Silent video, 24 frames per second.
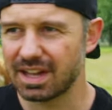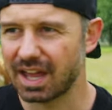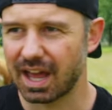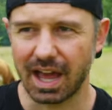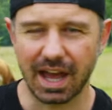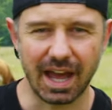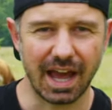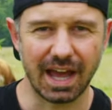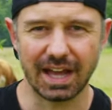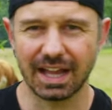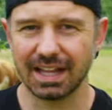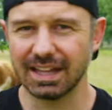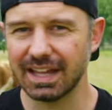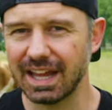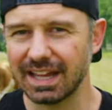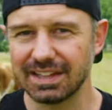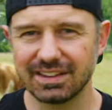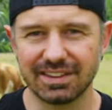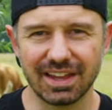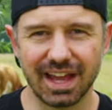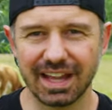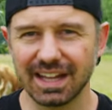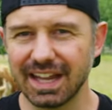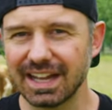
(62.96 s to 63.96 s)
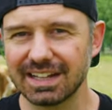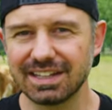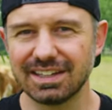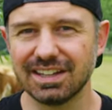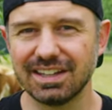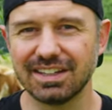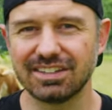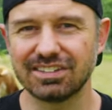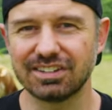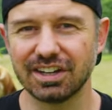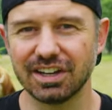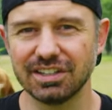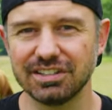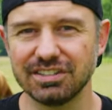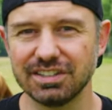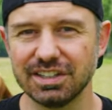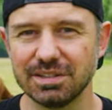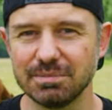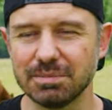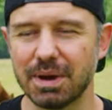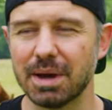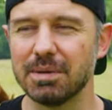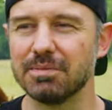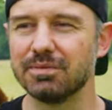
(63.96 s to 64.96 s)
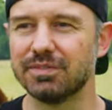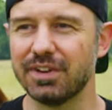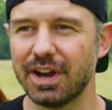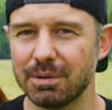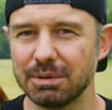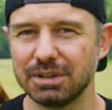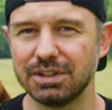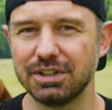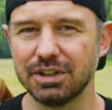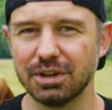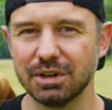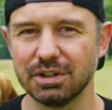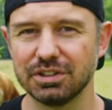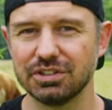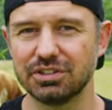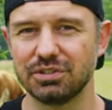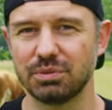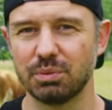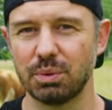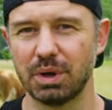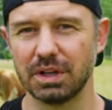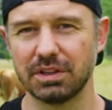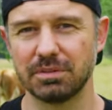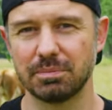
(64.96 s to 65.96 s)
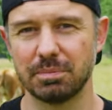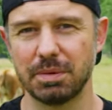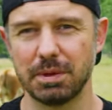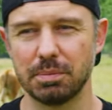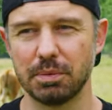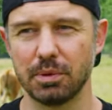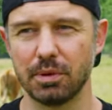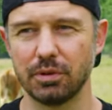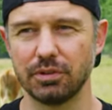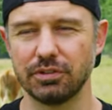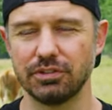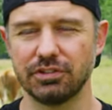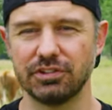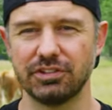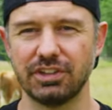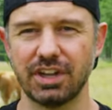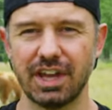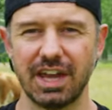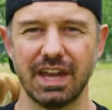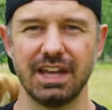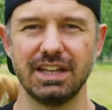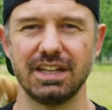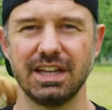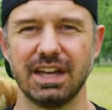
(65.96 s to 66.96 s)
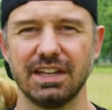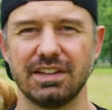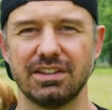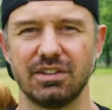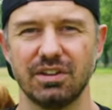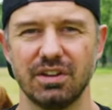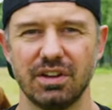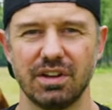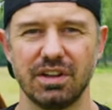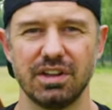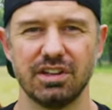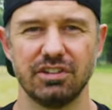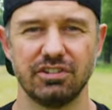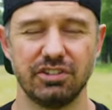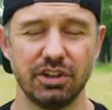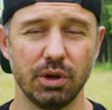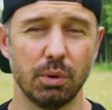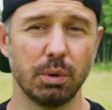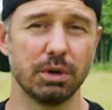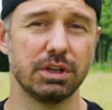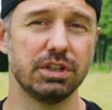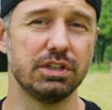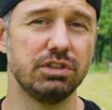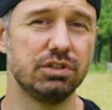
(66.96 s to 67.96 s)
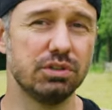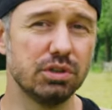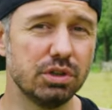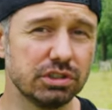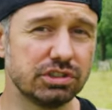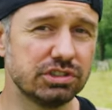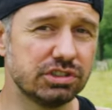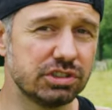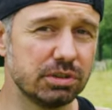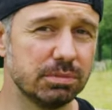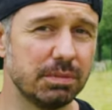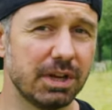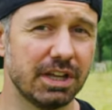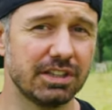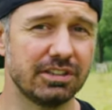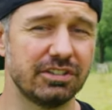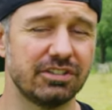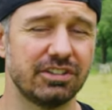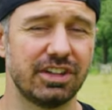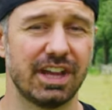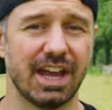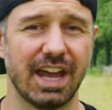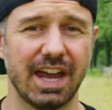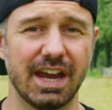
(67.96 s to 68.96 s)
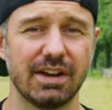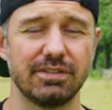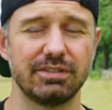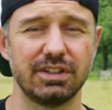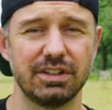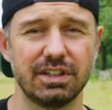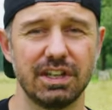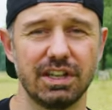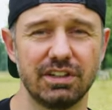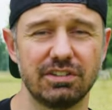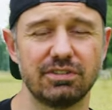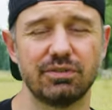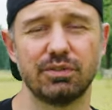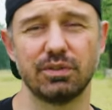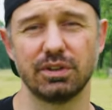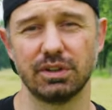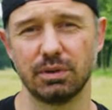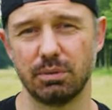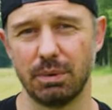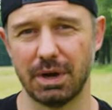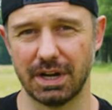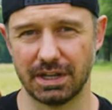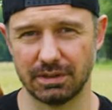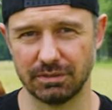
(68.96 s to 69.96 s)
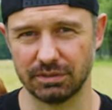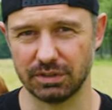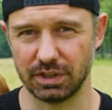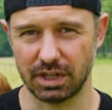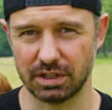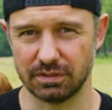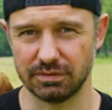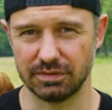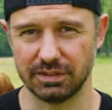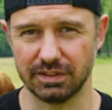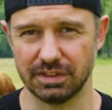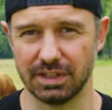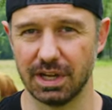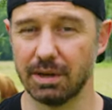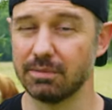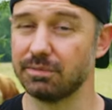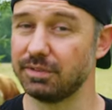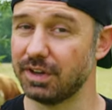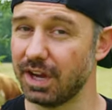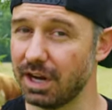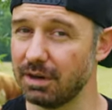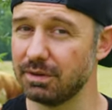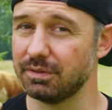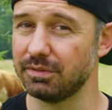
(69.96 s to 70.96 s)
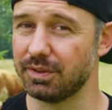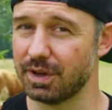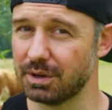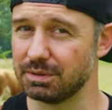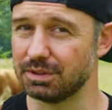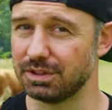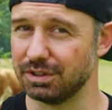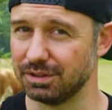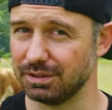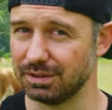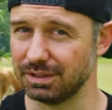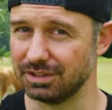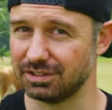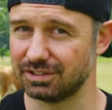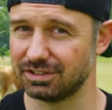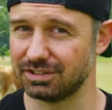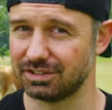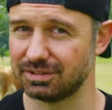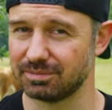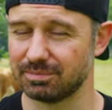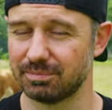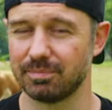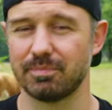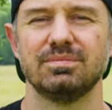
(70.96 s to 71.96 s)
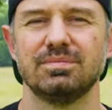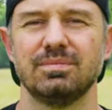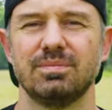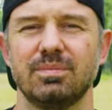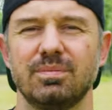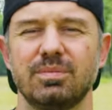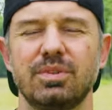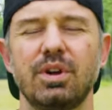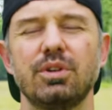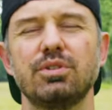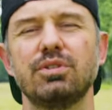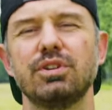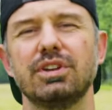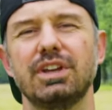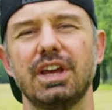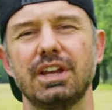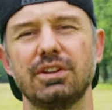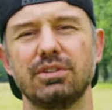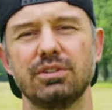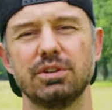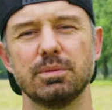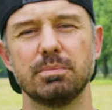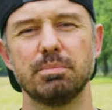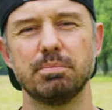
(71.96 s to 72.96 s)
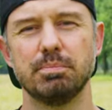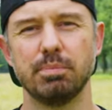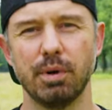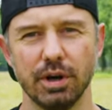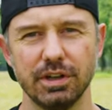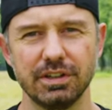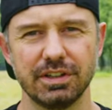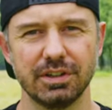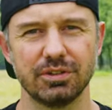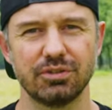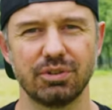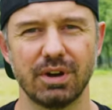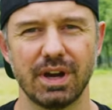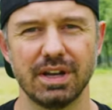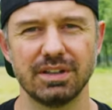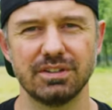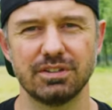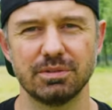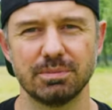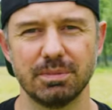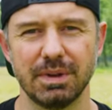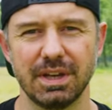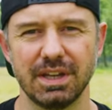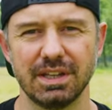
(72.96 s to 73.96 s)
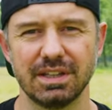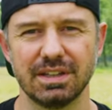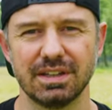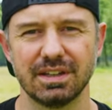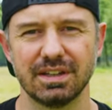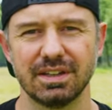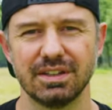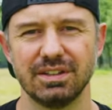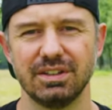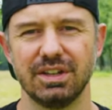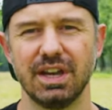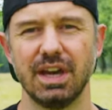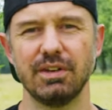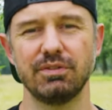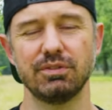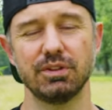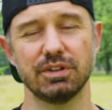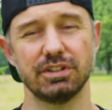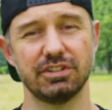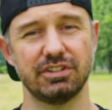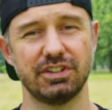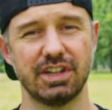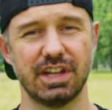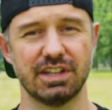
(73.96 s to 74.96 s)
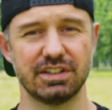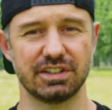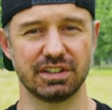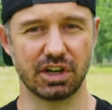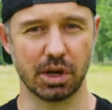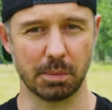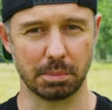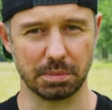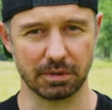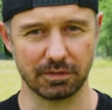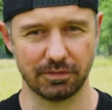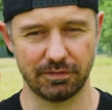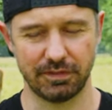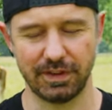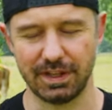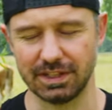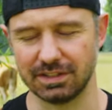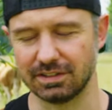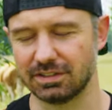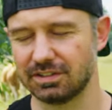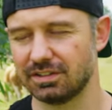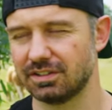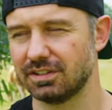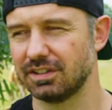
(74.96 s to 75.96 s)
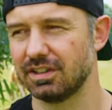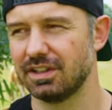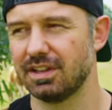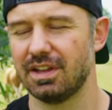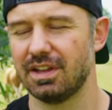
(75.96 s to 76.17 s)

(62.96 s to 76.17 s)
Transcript: I, I, like, I like the discussion, but I'm very curious what people say that still want to use zoom lenses after this for the wedding photography. I'm very, very curious. So to get to the point I'm trying to make, you have to understand a couple of things.